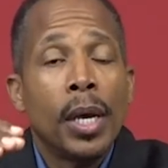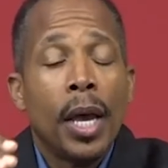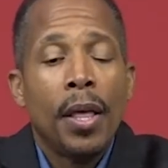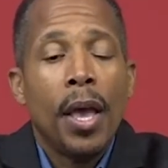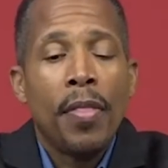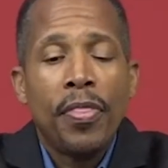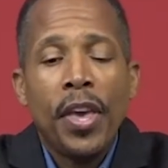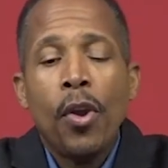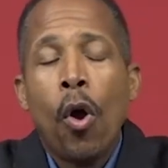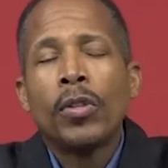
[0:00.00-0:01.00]
And, and
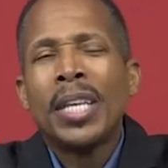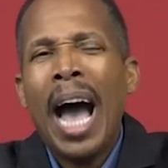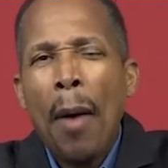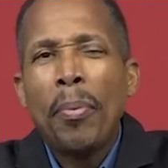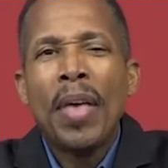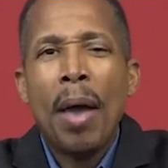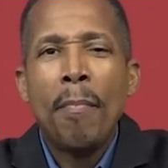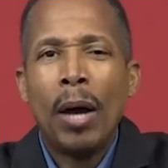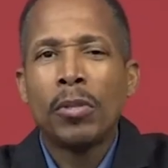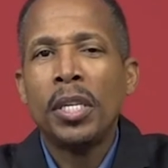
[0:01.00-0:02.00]
then on top of that
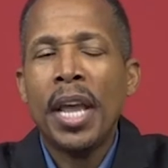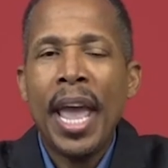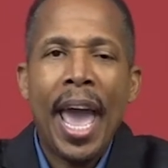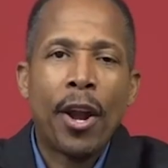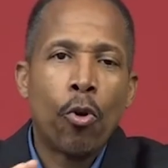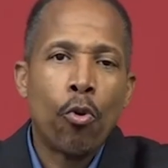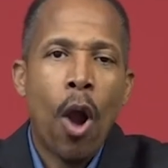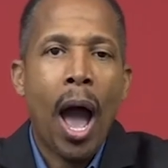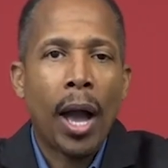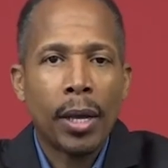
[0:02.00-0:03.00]
mountain, they had a
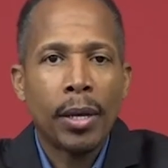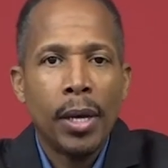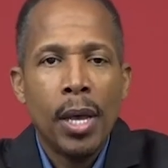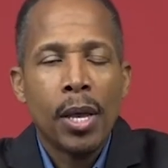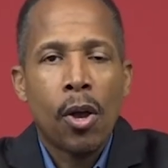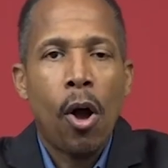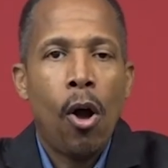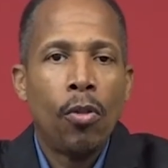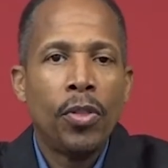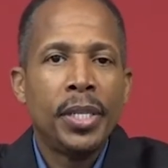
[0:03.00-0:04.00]
rock
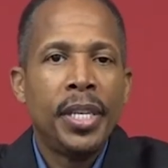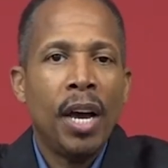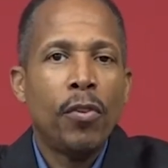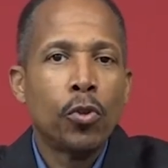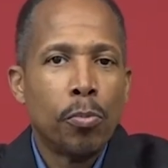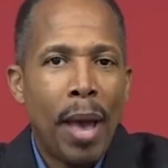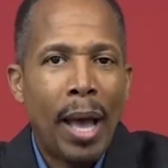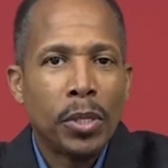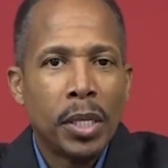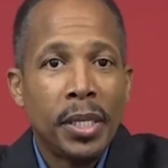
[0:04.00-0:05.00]
called the Devil's
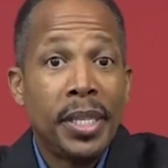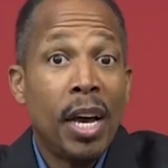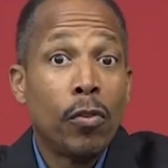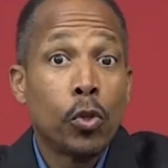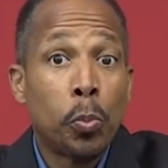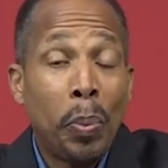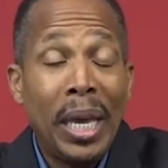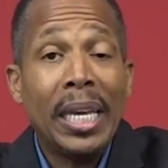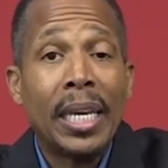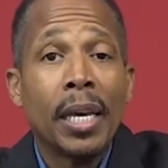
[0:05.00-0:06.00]
Mountain, Devil's
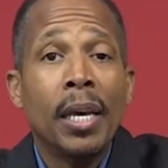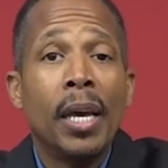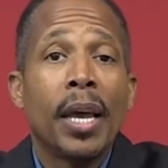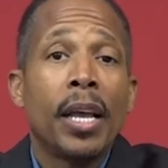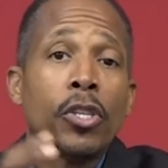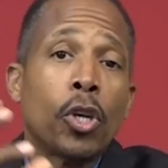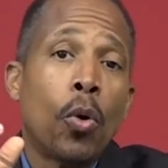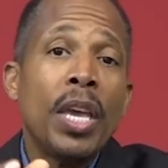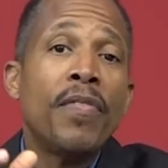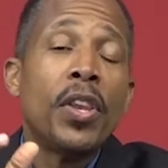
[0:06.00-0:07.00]
Peak. And
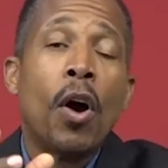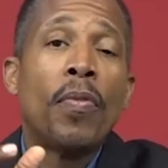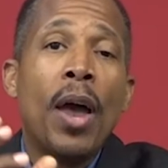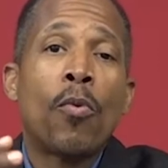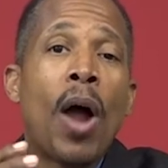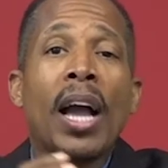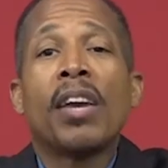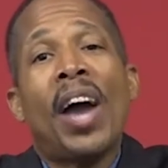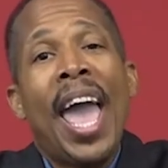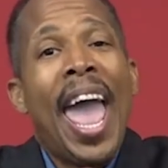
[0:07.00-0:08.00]
so, even on that rock,
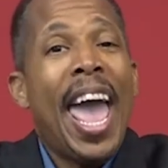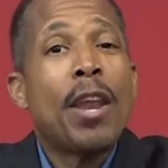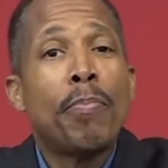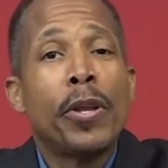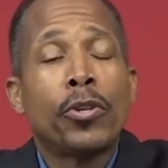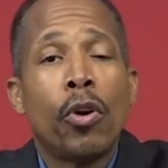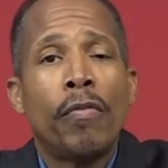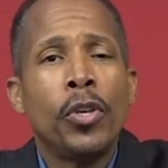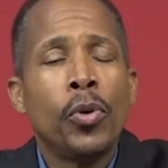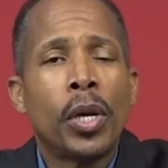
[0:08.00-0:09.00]
if I had a picture
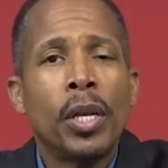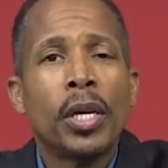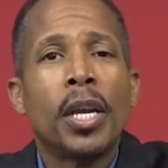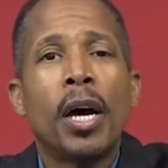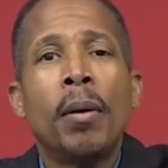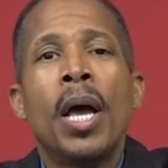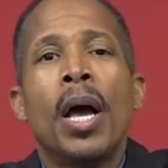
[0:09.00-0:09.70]
of it, you can look it up.